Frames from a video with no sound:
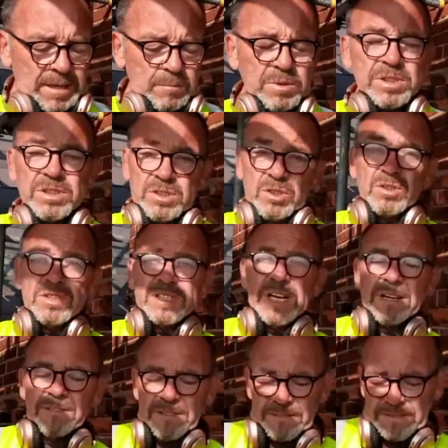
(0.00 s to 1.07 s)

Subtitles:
Which is a good safety